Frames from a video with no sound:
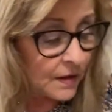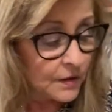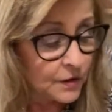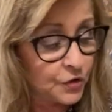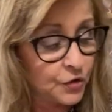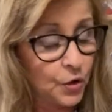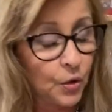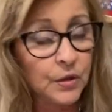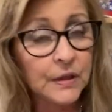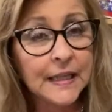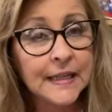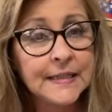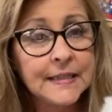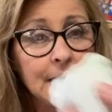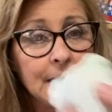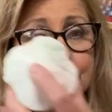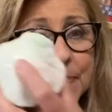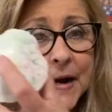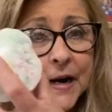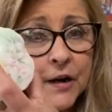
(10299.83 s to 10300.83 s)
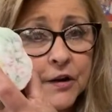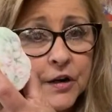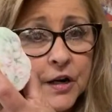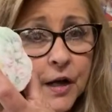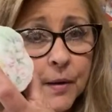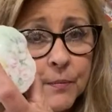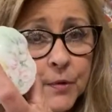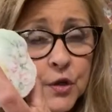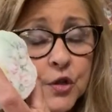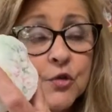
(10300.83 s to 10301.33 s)
So Linda
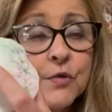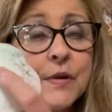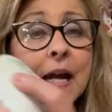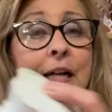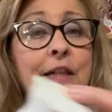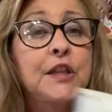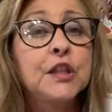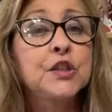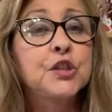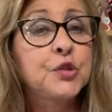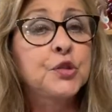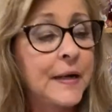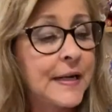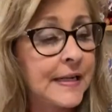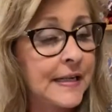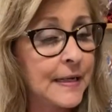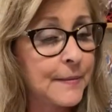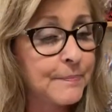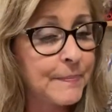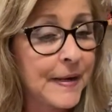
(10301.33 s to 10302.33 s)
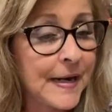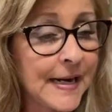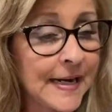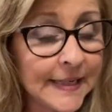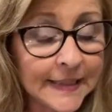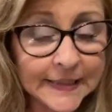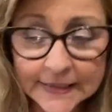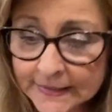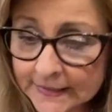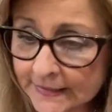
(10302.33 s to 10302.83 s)
Barnum, you got the trinket
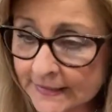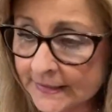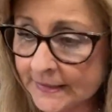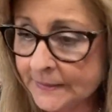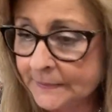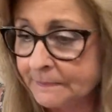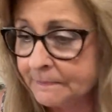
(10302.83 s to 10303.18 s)
box.